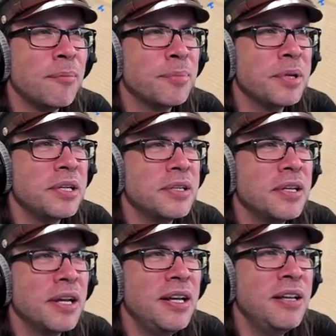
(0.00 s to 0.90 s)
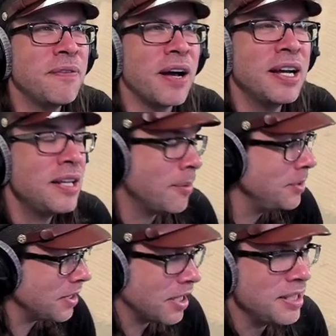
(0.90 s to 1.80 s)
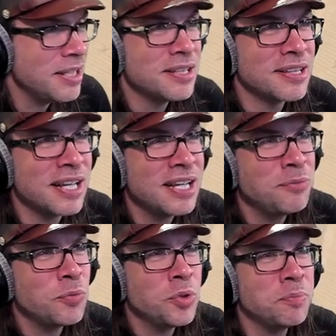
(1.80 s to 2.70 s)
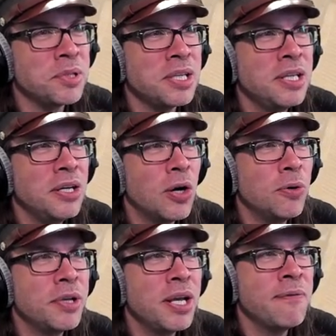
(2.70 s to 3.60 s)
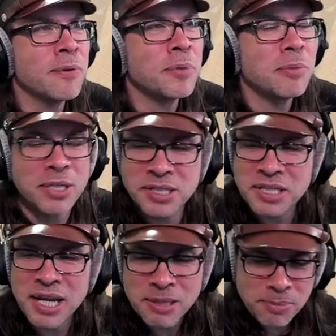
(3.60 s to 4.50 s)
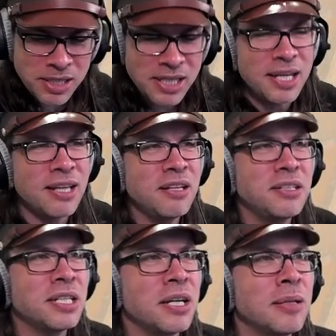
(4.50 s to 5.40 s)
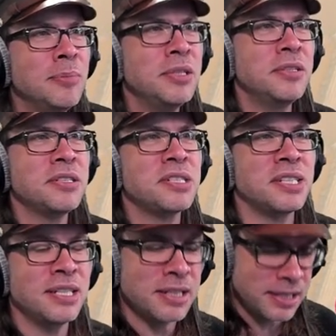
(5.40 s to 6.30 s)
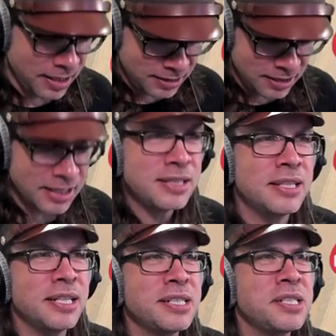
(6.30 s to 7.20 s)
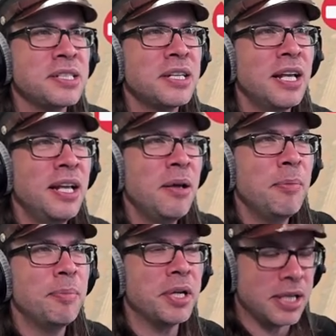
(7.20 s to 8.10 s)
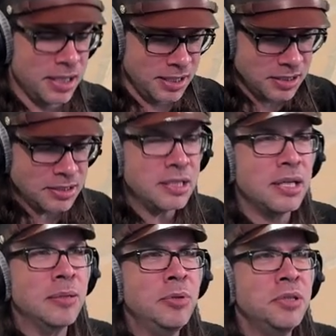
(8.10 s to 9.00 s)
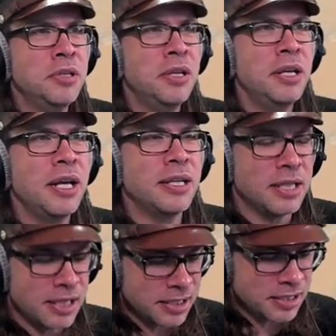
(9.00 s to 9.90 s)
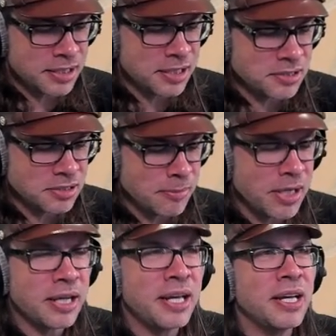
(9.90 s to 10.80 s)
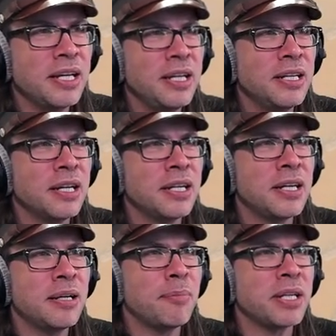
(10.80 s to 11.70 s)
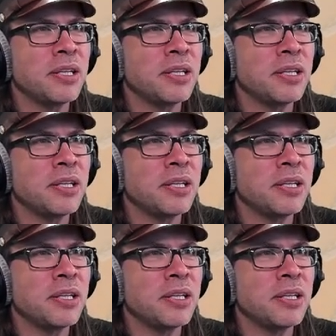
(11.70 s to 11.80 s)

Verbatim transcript: But if I, I mean, I that would be okay for me because I could be in the tub sitting down like this, but in the tub, and then I could get to my uh, my